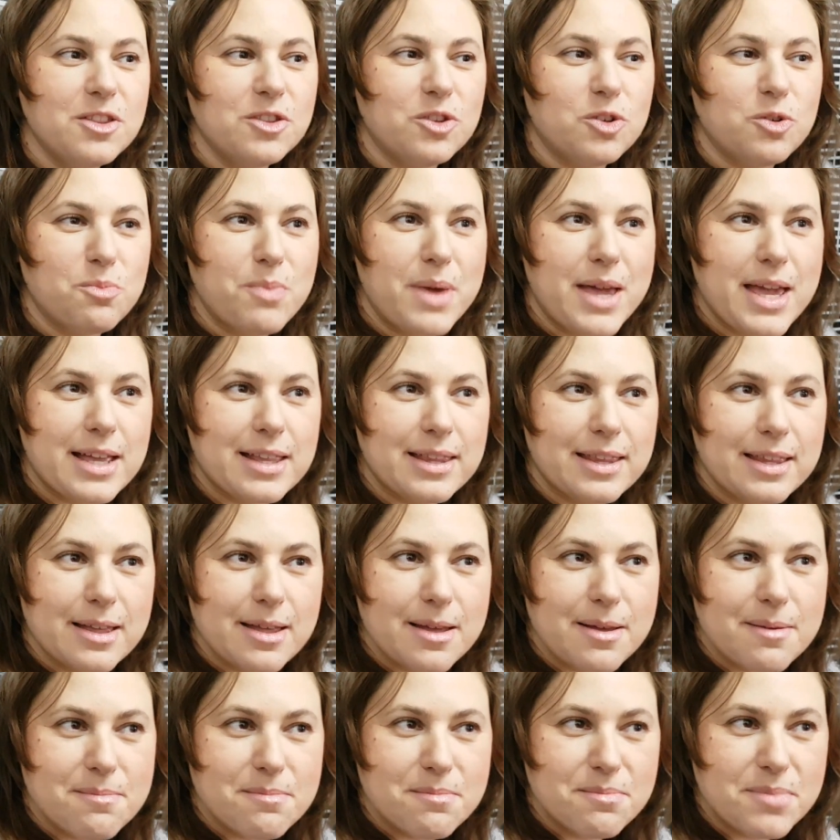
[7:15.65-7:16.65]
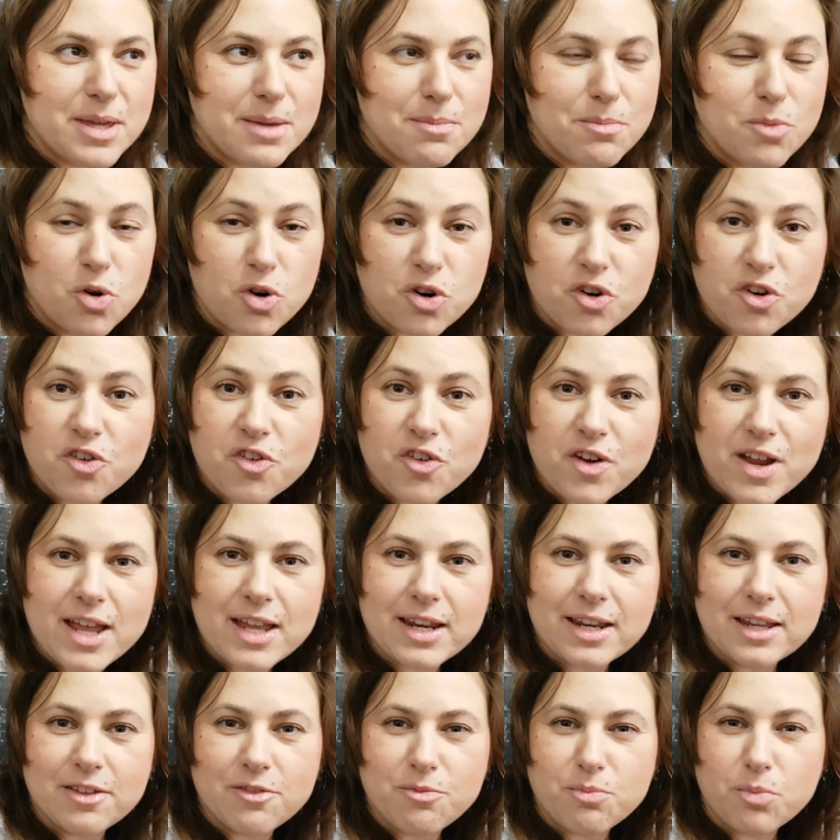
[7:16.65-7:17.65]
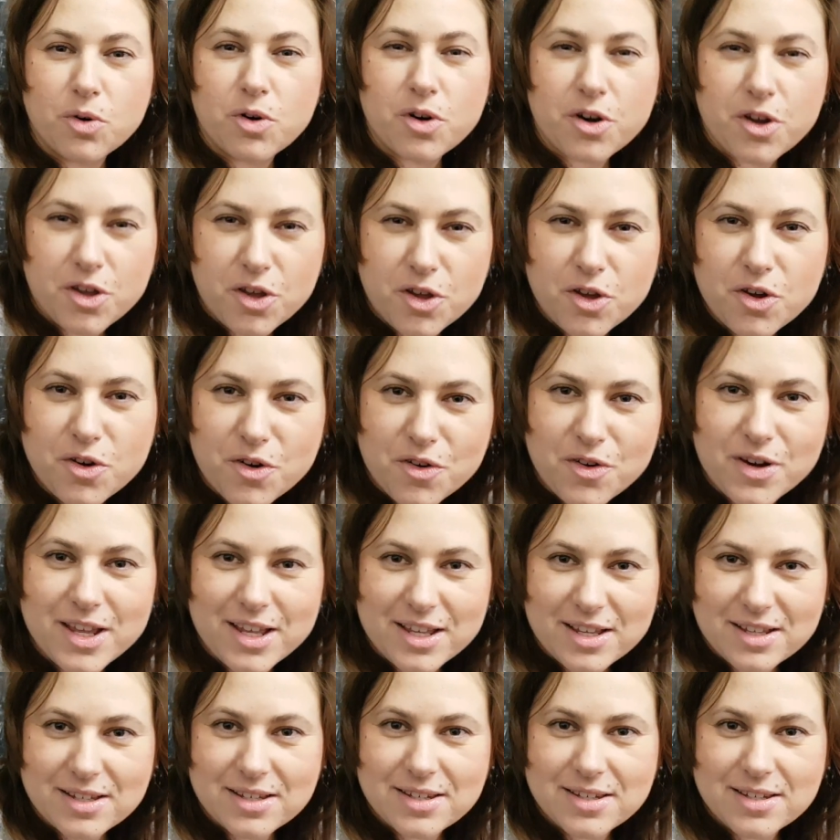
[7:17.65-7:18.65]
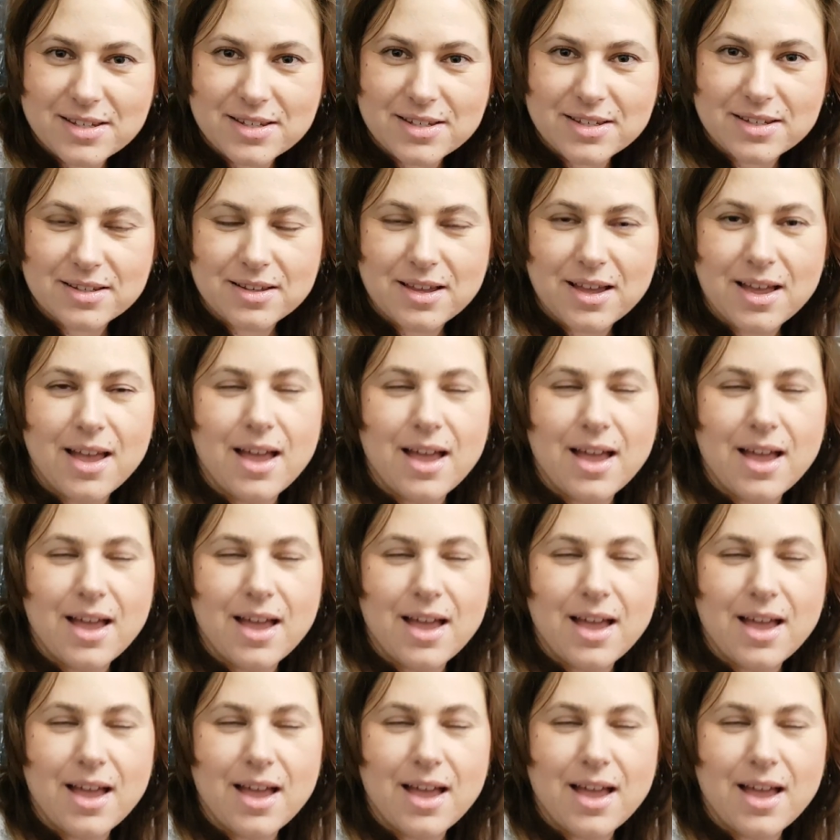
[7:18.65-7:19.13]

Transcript: make them be more creative, more curious.